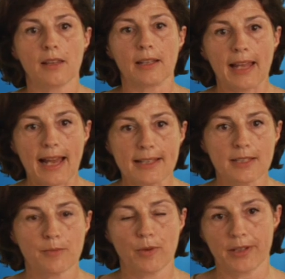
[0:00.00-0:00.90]
The
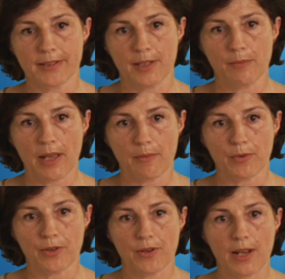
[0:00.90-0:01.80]
last policy
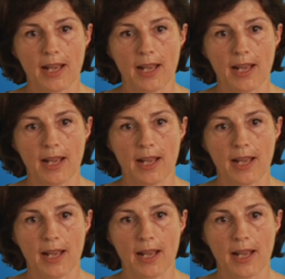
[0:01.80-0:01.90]
paper,